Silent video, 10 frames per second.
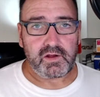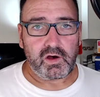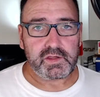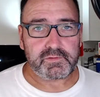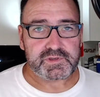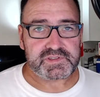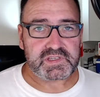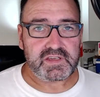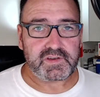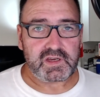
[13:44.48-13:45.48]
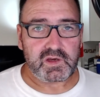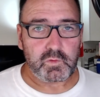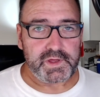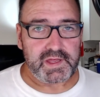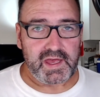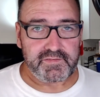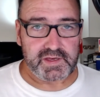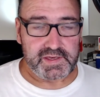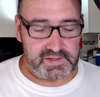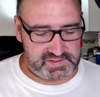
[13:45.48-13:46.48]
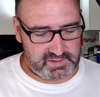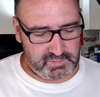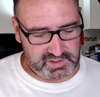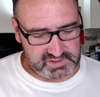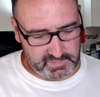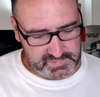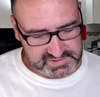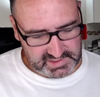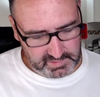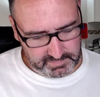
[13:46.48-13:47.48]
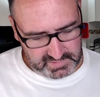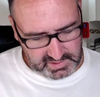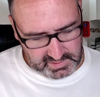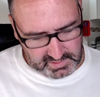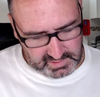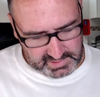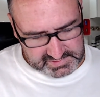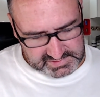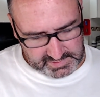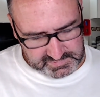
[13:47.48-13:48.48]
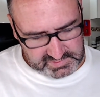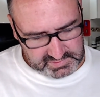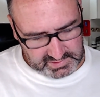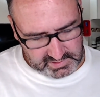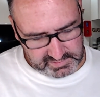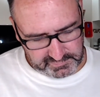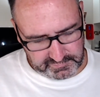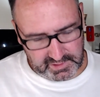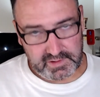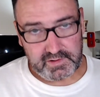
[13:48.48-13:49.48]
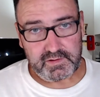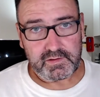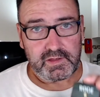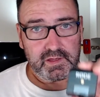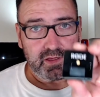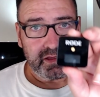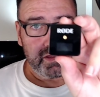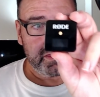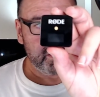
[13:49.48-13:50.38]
on the receiver, we have a similar type of setup, except on the front there